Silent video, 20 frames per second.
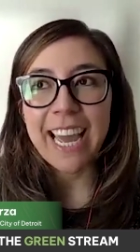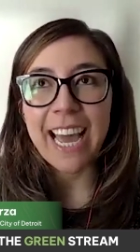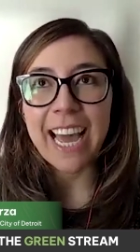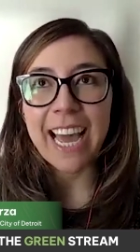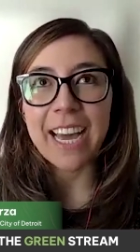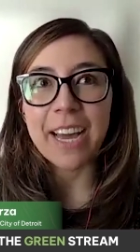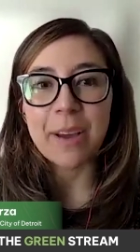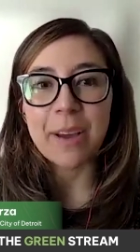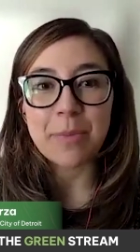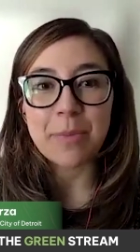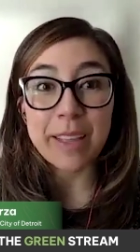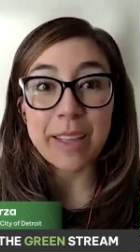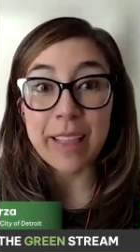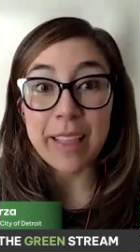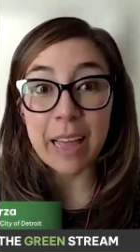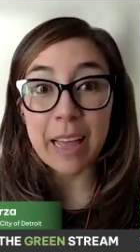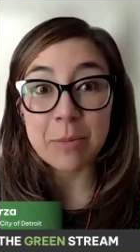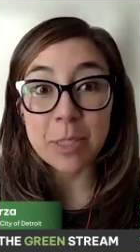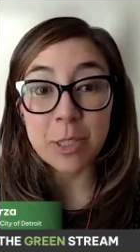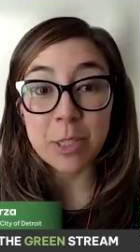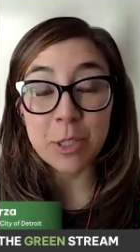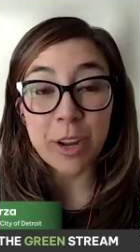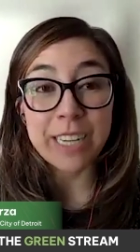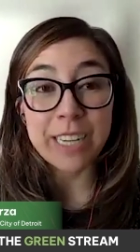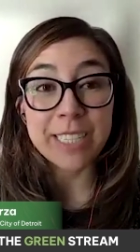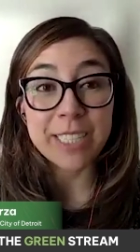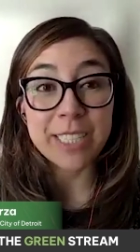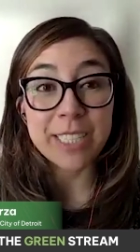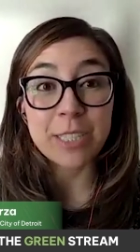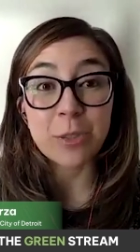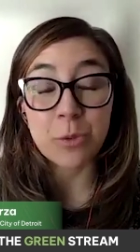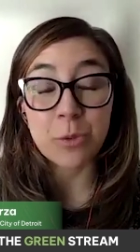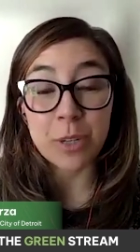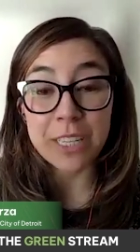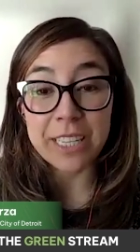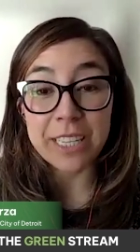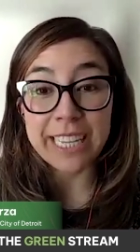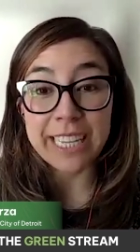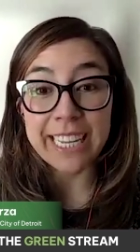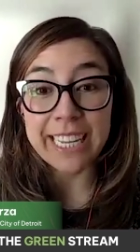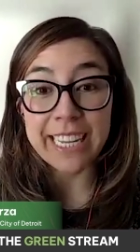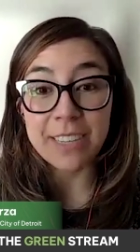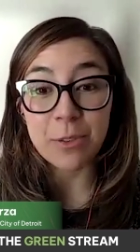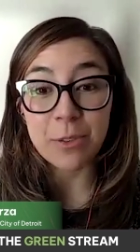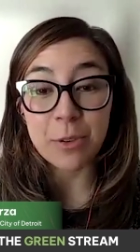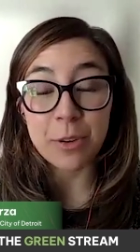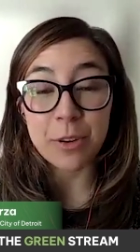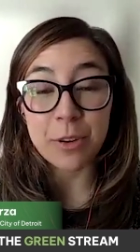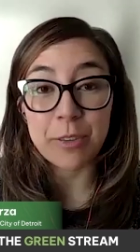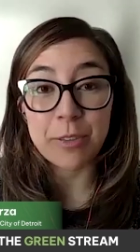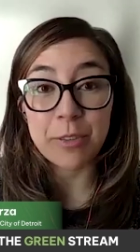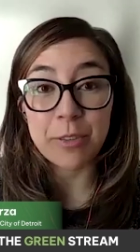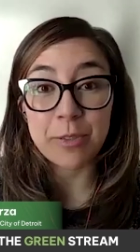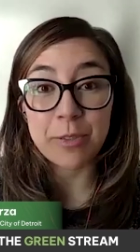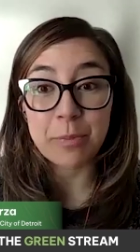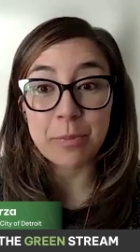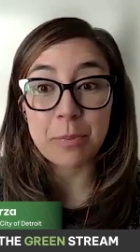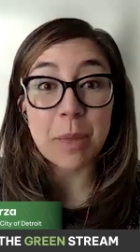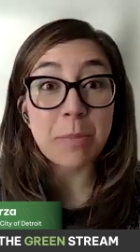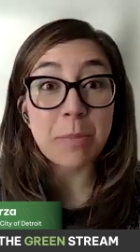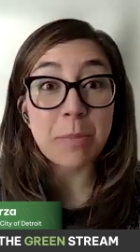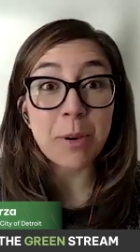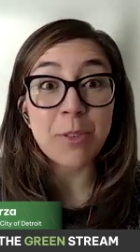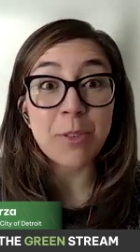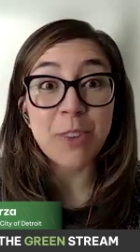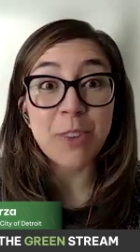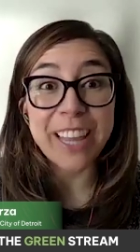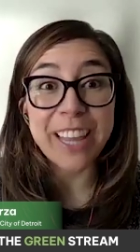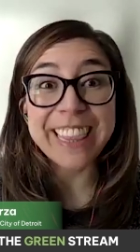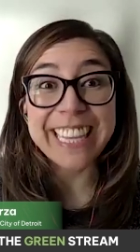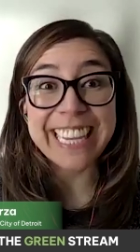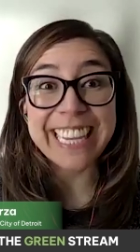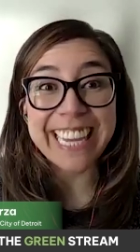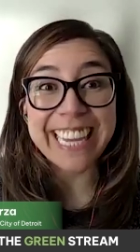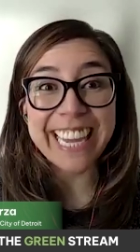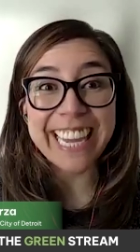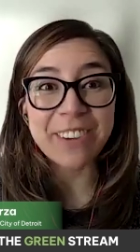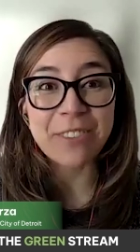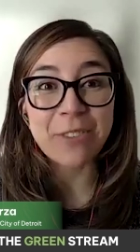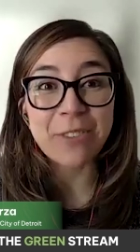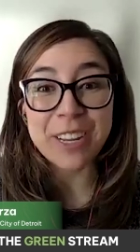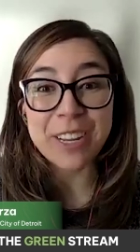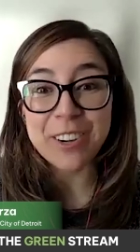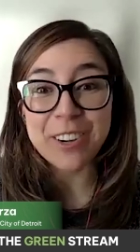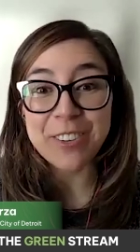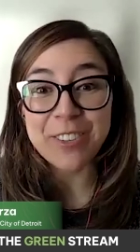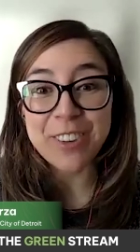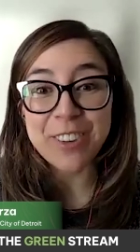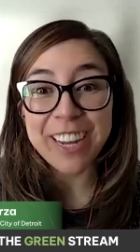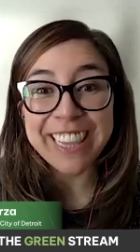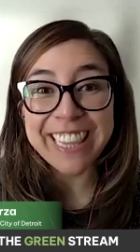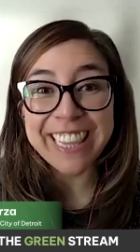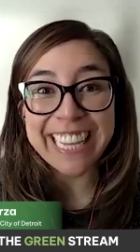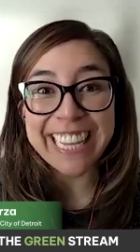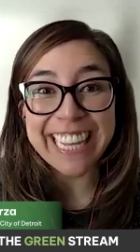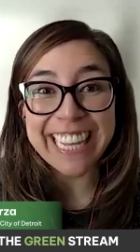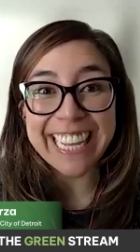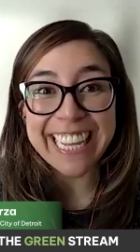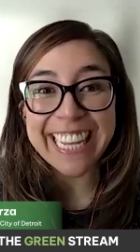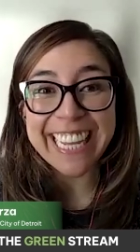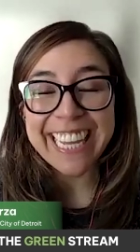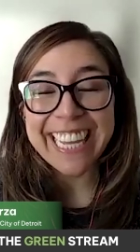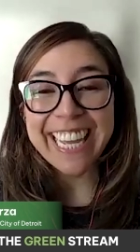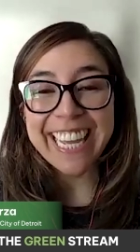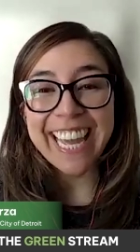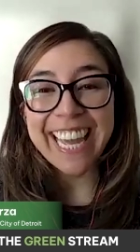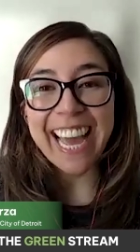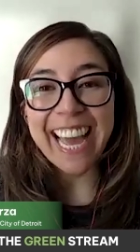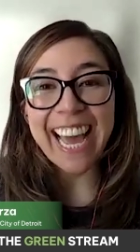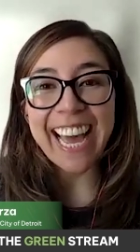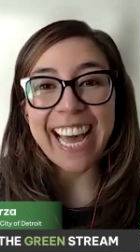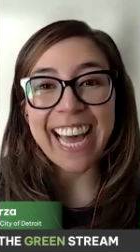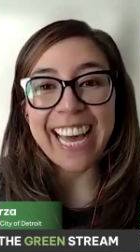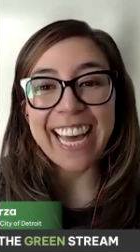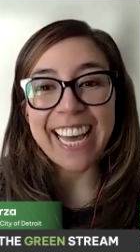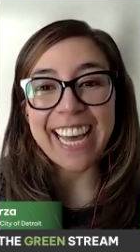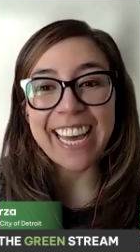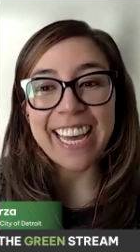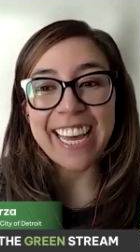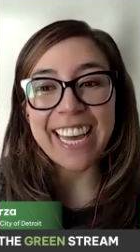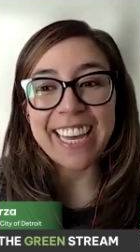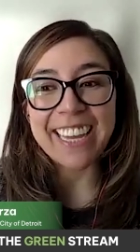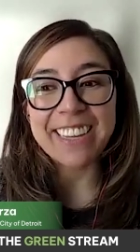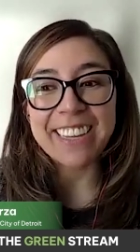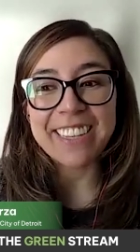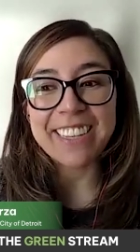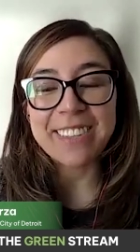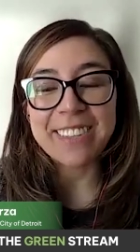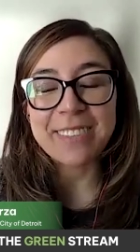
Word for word: um, the climate strategy is really sort of people friendly and reader friendly. Uh,